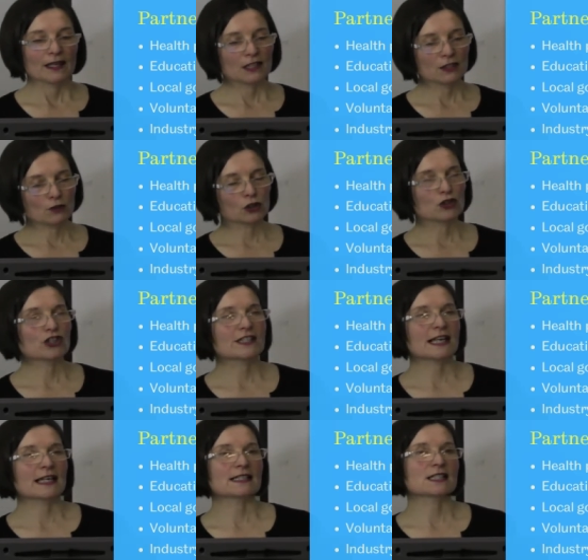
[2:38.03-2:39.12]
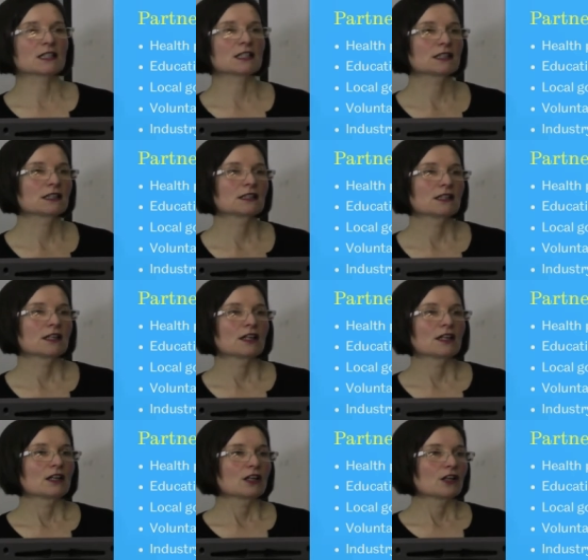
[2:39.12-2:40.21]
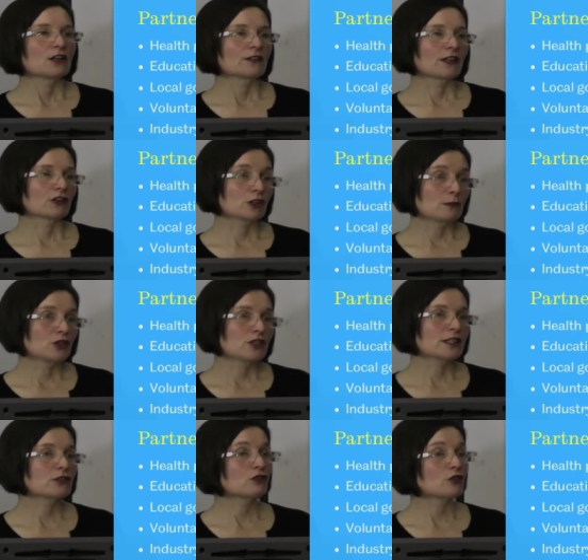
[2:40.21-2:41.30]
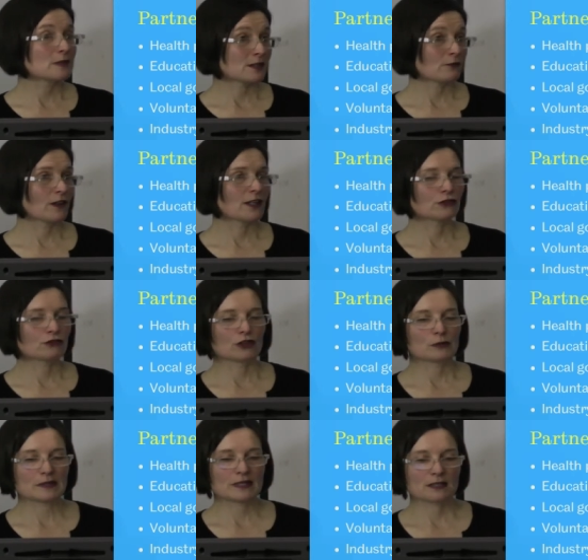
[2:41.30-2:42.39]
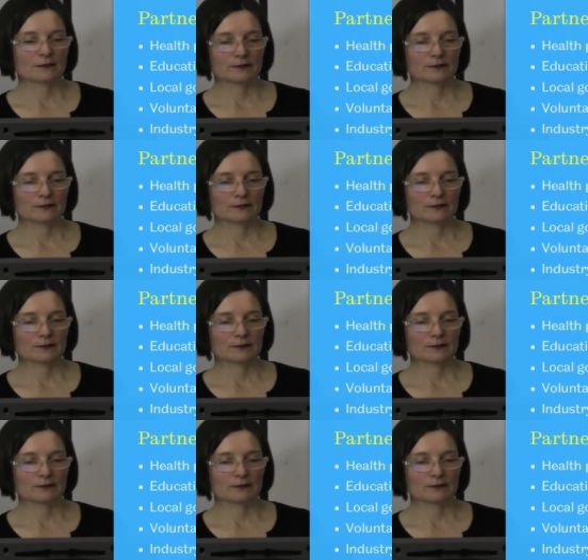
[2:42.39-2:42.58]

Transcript: In the voluntary sector, there are community groups and faith groups.